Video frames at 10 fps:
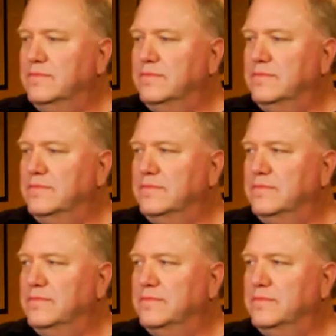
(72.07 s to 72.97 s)

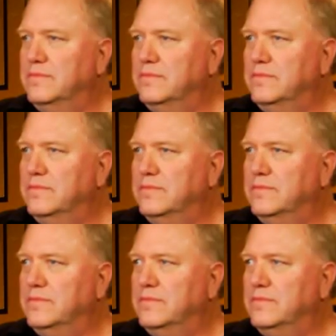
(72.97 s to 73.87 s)

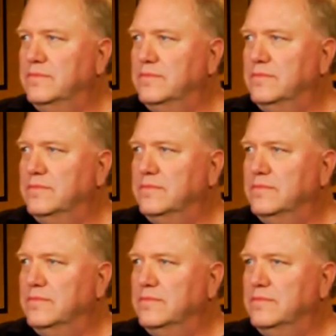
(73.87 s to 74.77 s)

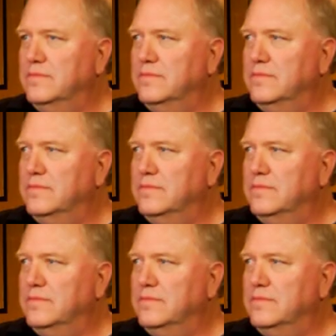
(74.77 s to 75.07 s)
(silent)